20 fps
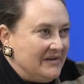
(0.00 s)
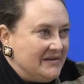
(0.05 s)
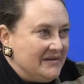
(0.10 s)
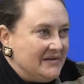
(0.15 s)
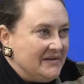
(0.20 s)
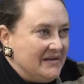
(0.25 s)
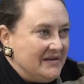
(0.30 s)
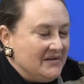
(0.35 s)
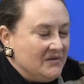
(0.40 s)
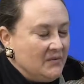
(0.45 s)

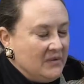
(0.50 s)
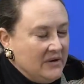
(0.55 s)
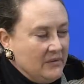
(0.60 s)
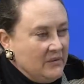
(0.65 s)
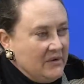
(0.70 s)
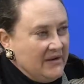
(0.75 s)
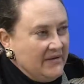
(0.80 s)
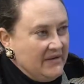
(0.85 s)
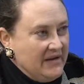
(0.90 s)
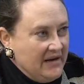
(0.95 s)
it's
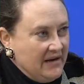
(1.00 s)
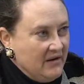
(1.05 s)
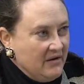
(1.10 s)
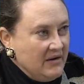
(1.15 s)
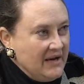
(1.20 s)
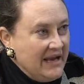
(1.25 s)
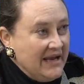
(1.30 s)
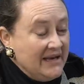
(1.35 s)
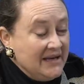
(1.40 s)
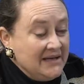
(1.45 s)
win-win there.
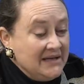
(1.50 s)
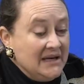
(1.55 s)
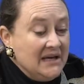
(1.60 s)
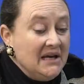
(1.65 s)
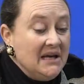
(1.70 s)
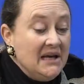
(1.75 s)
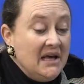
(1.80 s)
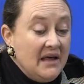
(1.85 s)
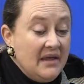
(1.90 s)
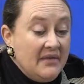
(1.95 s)
And
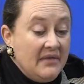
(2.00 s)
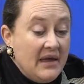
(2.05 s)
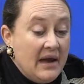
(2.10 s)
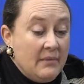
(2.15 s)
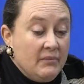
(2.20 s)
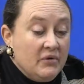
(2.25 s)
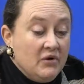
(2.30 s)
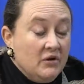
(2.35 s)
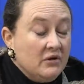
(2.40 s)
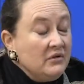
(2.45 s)
that
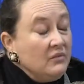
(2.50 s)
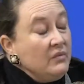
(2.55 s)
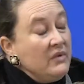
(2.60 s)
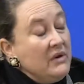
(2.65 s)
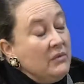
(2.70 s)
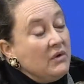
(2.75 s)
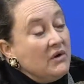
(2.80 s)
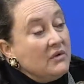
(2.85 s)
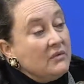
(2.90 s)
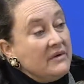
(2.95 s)
program, we
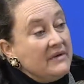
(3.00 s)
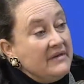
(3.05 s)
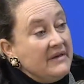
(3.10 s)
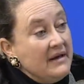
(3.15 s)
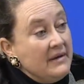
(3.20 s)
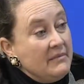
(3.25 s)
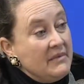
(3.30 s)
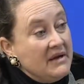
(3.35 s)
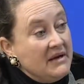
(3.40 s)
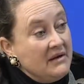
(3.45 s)
work with
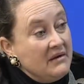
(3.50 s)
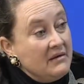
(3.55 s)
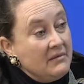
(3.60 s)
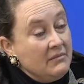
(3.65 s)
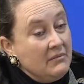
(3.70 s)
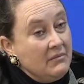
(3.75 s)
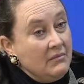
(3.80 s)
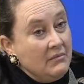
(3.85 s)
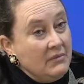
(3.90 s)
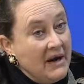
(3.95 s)
them in
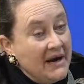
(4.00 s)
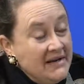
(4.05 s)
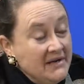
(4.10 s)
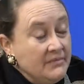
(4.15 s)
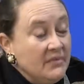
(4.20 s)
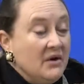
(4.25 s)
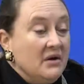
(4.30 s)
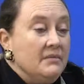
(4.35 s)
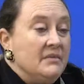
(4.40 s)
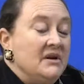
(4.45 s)
my
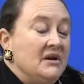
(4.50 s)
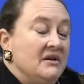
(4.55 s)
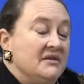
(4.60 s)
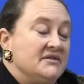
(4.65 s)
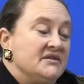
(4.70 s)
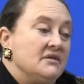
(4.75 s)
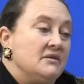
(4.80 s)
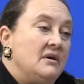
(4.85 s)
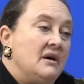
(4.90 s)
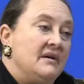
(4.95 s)
department
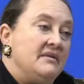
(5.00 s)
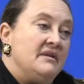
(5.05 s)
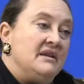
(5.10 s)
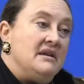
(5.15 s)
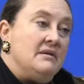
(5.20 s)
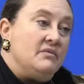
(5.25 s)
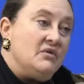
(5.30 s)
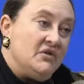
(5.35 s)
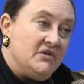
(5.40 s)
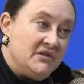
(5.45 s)
also on the
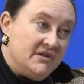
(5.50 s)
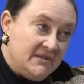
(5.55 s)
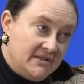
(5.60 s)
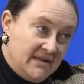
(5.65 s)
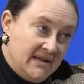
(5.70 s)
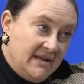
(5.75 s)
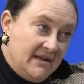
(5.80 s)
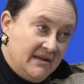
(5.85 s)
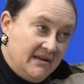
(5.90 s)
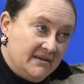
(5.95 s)
emergency
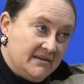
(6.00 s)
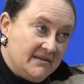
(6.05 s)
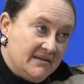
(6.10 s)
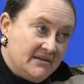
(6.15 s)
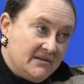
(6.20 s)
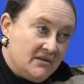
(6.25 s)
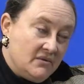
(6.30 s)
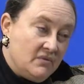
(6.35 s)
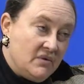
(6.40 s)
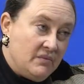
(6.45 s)
heating
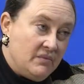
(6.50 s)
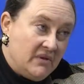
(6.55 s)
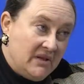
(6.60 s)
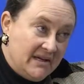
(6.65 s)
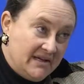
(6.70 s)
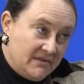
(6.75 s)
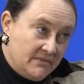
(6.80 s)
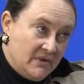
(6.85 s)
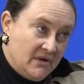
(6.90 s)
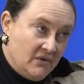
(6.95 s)
system
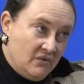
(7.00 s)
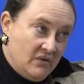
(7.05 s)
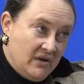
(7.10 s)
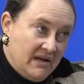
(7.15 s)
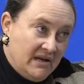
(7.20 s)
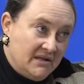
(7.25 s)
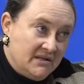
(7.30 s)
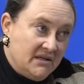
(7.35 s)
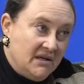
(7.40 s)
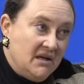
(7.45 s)
replacement
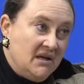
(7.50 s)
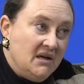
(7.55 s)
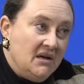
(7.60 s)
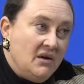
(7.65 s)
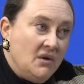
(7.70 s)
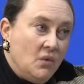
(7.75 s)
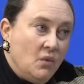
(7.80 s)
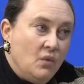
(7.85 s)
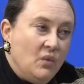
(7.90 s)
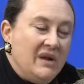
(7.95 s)
grant.
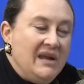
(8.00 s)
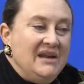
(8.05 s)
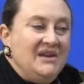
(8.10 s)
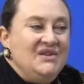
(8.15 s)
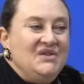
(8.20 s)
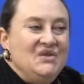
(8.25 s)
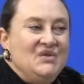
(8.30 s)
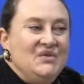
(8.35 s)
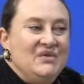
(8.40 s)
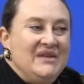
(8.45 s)
We
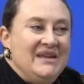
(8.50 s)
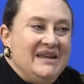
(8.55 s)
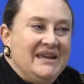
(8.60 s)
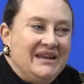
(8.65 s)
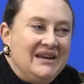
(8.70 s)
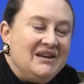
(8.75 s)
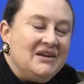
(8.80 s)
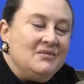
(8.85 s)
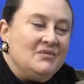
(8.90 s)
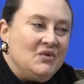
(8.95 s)
do the
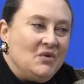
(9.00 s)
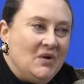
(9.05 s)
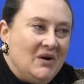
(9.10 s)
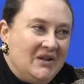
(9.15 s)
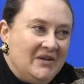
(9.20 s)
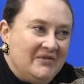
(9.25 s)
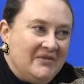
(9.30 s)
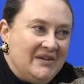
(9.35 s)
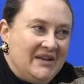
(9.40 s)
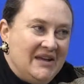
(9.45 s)
income
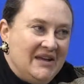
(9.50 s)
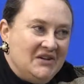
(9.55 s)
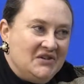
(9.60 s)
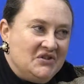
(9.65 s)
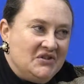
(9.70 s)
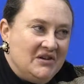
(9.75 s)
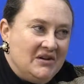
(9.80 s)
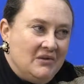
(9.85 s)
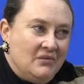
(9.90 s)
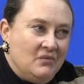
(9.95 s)

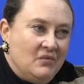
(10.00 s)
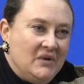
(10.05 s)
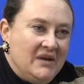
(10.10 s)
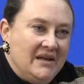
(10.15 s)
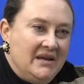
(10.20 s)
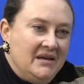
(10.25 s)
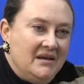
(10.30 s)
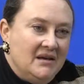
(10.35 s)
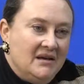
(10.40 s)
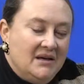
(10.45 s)
qualification and
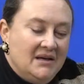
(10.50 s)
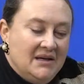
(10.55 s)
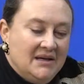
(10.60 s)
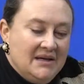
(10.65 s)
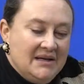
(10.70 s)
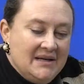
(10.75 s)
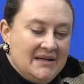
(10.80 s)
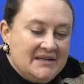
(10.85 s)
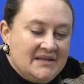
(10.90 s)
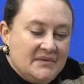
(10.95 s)
we
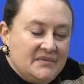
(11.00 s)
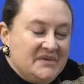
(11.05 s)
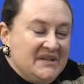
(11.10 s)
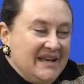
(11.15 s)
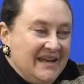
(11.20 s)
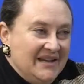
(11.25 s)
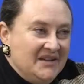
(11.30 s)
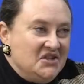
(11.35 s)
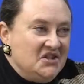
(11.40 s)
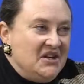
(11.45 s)

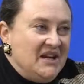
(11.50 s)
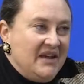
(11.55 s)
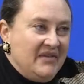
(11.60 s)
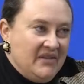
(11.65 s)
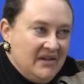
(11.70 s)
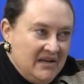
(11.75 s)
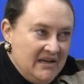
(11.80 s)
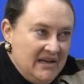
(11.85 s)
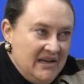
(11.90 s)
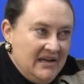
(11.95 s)
substantiate the
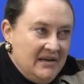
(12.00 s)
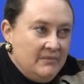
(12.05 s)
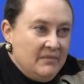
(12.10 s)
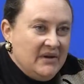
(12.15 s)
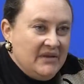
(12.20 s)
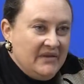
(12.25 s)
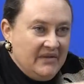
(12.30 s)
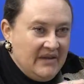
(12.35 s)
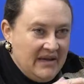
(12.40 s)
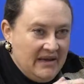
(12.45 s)
need,
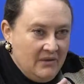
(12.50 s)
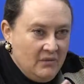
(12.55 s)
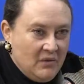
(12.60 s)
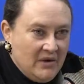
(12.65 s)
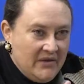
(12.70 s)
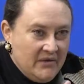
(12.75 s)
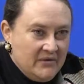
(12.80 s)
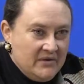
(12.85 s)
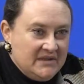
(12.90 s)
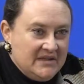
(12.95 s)
but then
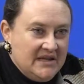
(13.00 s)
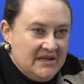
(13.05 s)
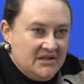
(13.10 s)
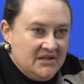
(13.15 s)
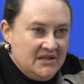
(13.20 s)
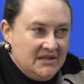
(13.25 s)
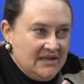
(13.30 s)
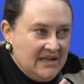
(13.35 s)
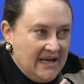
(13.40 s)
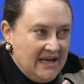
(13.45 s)

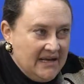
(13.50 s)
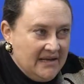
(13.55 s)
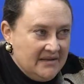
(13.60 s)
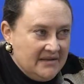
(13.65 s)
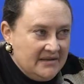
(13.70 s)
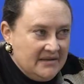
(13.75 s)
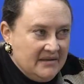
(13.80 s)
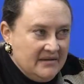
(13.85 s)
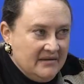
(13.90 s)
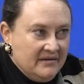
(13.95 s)
weatherization takes
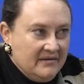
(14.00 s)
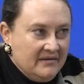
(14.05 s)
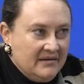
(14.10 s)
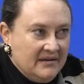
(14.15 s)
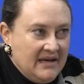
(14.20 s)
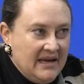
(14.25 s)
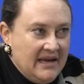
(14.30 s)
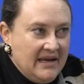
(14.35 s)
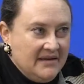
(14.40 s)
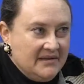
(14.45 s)
the
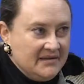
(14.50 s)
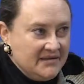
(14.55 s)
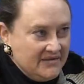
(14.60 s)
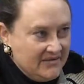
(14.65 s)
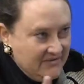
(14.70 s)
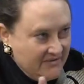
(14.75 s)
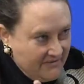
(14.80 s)
case